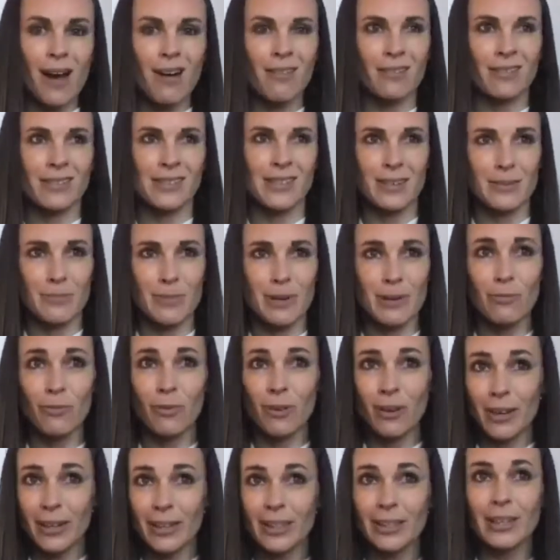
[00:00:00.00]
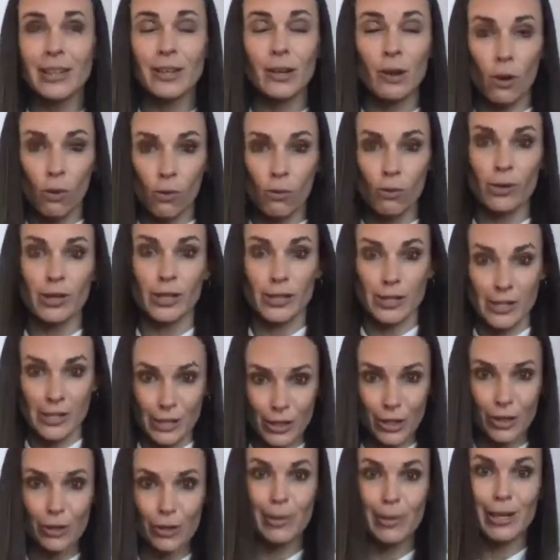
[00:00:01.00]
Because it can be really all
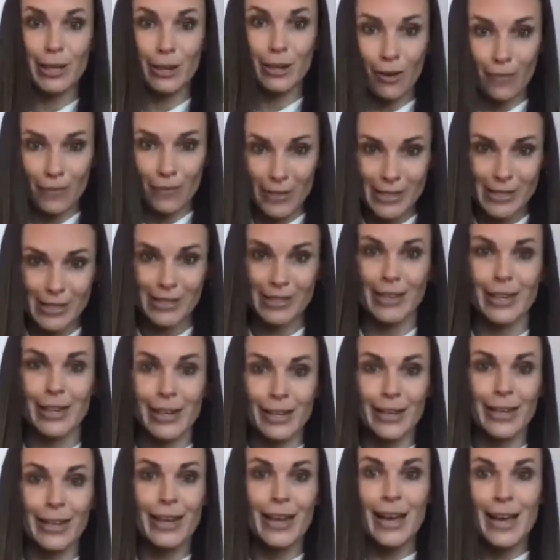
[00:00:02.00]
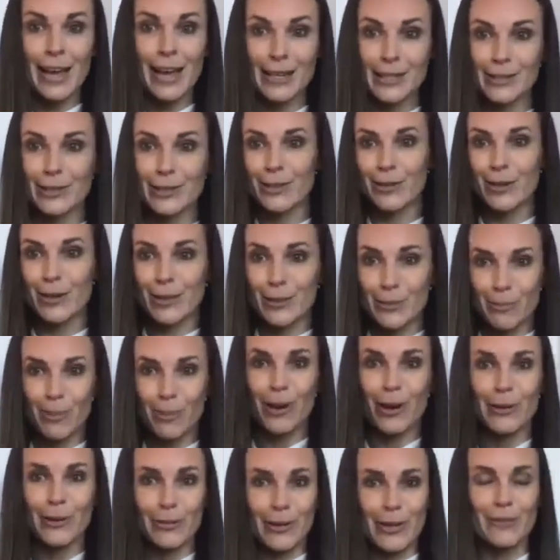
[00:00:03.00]
consuming, obviously, until you're at the
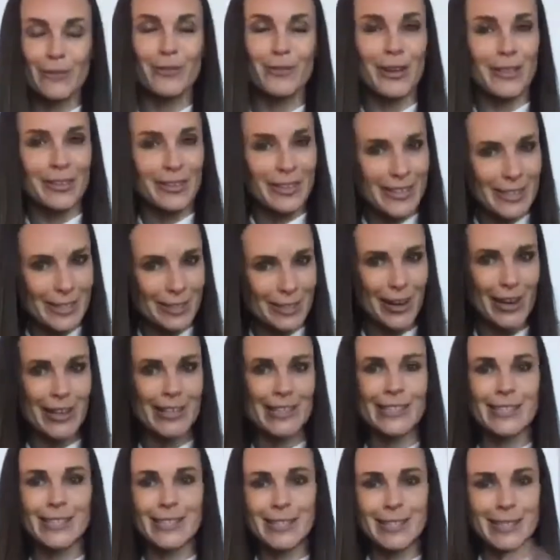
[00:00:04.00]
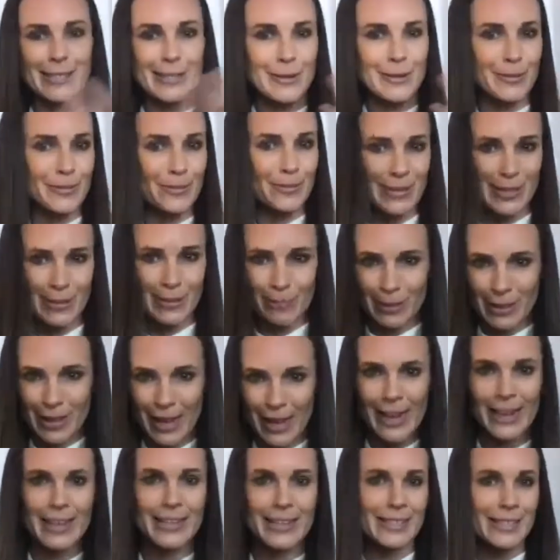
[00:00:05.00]
point where you've got these nice systems in
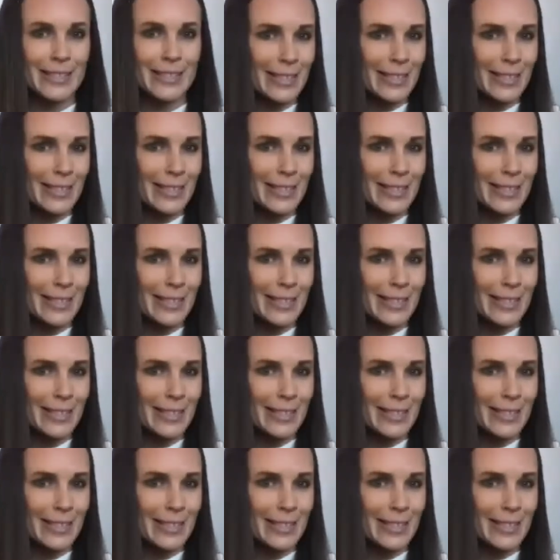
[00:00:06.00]
place and you